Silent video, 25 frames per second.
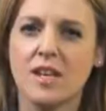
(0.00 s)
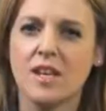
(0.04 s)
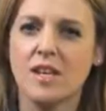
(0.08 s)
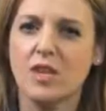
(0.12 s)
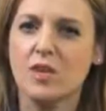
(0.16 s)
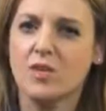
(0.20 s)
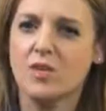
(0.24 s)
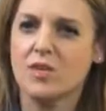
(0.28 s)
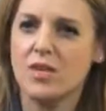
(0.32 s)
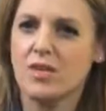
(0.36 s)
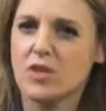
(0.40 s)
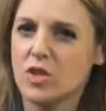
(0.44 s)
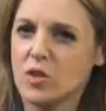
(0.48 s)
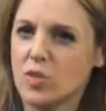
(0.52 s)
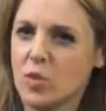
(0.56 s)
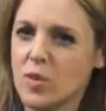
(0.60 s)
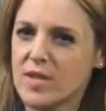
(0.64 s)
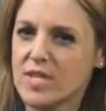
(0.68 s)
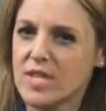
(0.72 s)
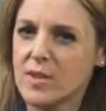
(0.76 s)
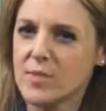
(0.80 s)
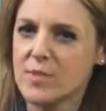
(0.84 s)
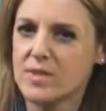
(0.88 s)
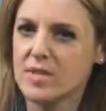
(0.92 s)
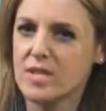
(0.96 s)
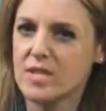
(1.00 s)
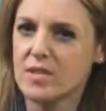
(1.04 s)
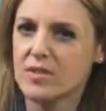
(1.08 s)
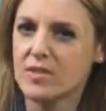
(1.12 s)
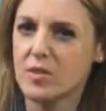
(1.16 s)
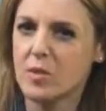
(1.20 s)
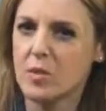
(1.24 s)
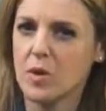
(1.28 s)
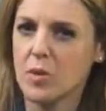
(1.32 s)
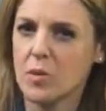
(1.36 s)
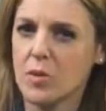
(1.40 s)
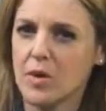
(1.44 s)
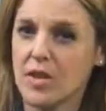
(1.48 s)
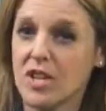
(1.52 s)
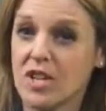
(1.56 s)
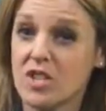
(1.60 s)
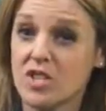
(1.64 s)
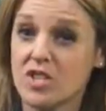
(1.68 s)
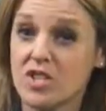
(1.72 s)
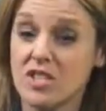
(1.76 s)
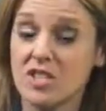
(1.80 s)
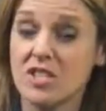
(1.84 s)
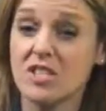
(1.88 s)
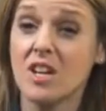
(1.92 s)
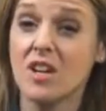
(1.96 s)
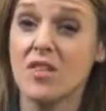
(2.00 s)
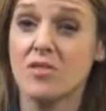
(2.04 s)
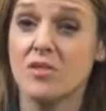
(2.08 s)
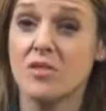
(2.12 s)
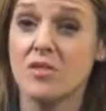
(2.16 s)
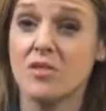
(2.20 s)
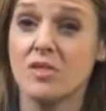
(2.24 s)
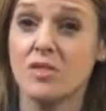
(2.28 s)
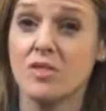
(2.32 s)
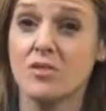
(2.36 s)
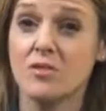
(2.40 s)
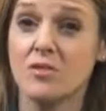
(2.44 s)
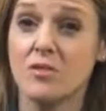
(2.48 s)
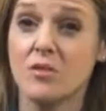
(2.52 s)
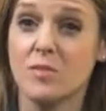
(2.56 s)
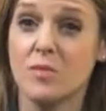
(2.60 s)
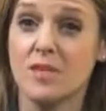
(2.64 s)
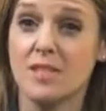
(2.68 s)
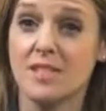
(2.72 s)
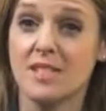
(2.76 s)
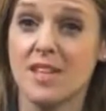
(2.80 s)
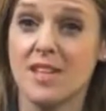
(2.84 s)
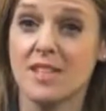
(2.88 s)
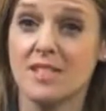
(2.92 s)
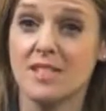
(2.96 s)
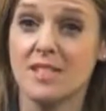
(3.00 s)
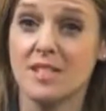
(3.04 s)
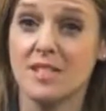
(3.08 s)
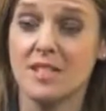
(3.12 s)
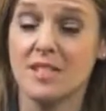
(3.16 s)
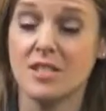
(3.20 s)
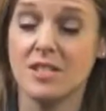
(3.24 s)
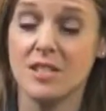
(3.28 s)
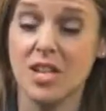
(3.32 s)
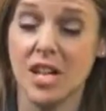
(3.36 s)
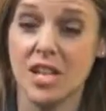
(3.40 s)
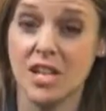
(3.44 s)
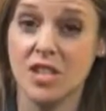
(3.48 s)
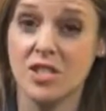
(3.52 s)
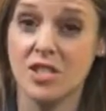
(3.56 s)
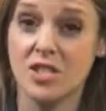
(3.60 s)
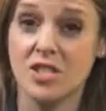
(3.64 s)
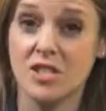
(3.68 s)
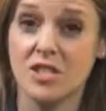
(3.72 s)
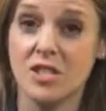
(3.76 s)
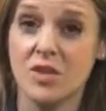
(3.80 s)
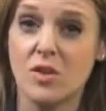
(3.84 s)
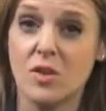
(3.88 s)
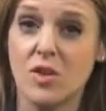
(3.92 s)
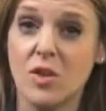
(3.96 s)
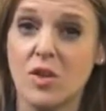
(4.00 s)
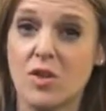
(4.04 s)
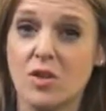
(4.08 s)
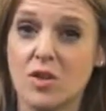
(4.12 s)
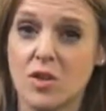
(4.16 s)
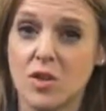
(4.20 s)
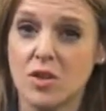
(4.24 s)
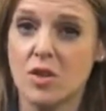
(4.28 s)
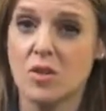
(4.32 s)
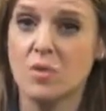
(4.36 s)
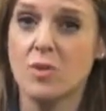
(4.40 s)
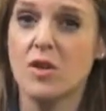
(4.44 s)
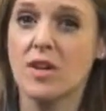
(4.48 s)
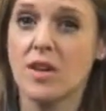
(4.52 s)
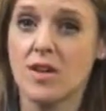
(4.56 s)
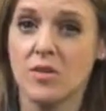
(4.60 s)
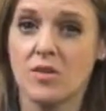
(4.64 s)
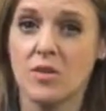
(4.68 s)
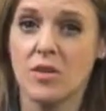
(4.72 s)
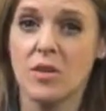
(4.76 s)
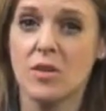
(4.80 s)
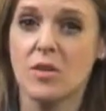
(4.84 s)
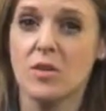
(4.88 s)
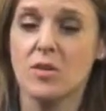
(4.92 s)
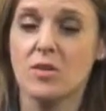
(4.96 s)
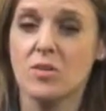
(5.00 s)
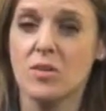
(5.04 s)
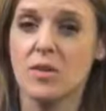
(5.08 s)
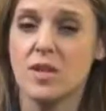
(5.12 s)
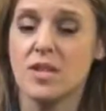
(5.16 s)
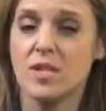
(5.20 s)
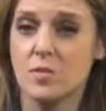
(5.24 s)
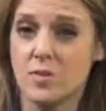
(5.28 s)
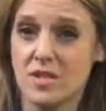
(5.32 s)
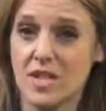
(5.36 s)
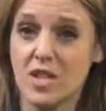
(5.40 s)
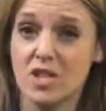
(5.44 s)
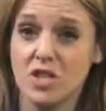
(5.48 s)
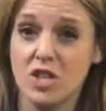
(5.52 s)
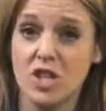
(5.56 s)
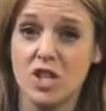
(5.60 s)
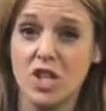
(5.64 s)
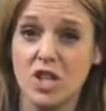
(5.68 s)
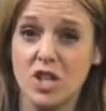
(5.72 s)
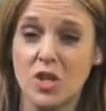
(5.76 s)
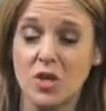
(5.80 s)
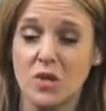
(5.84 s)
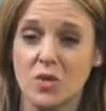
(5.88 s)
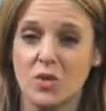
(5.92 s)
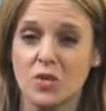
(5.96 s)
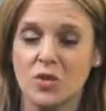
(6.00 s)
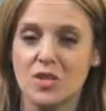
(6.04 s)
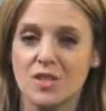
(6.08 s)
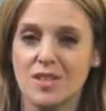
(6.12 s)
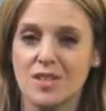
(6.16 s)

said that 20% of the population suffers from this allergy. So the market for you is potentially huge.